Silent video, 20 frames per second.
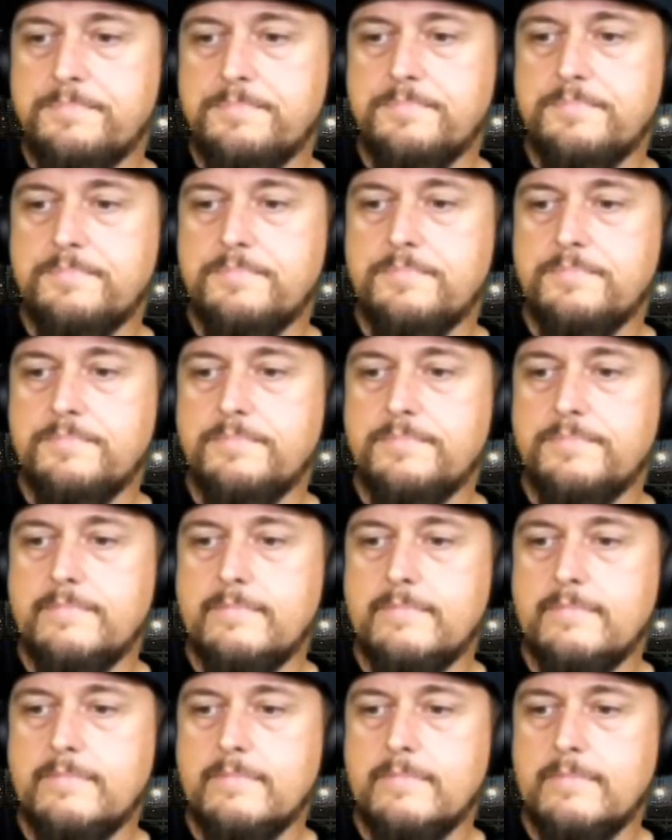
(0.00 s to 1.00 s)

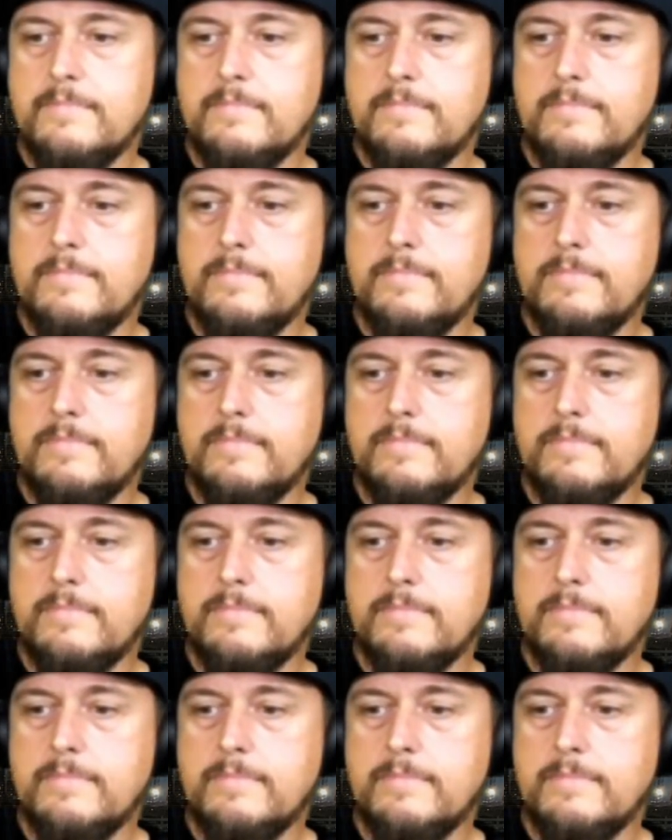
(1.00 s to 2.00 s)

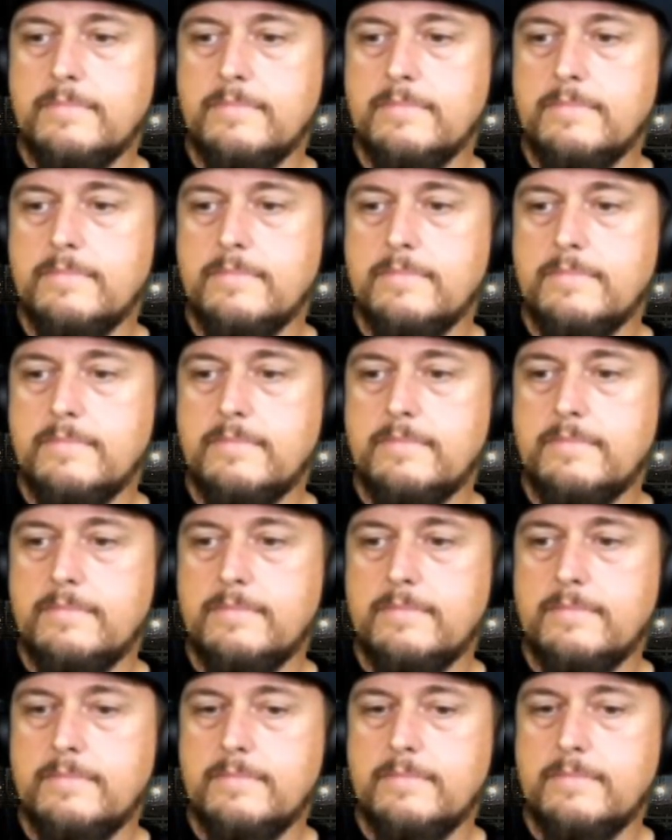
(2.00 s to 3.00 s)

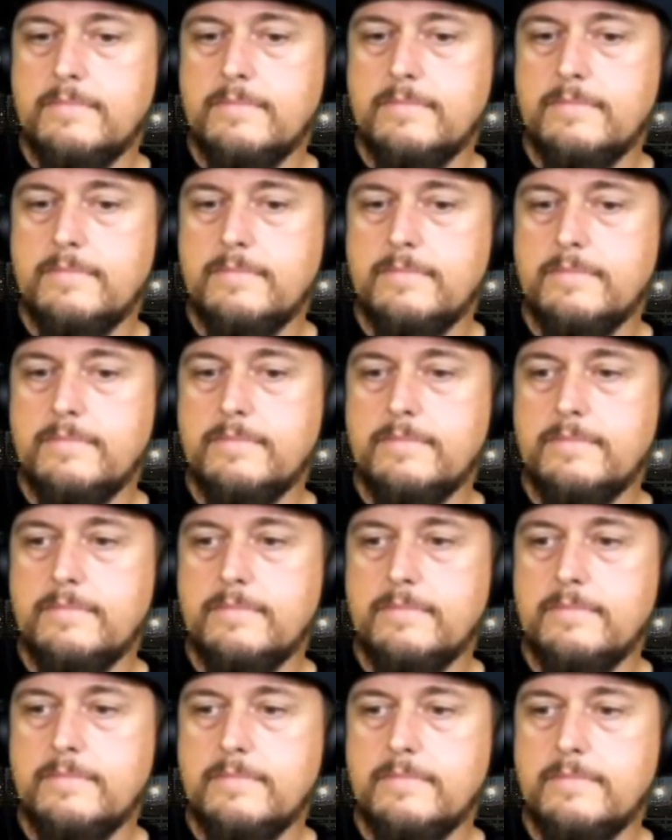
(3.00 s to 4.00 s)

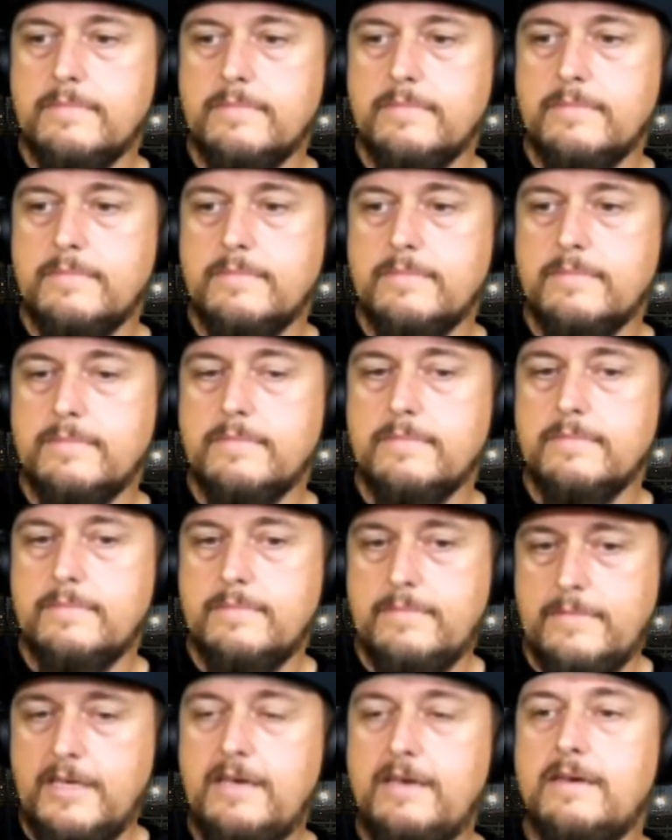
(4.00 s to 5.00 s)

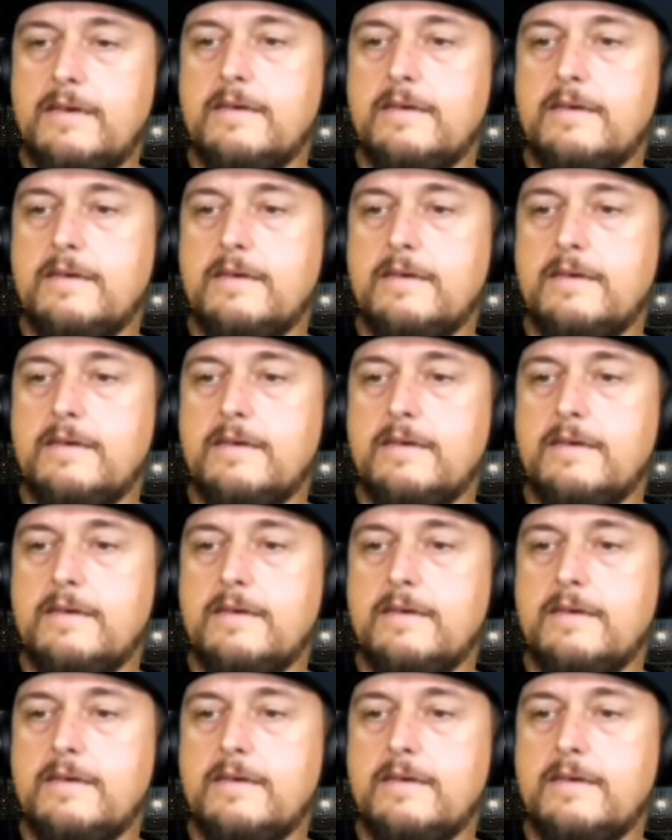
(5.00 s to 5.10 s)
No words are spoken by the person on screen.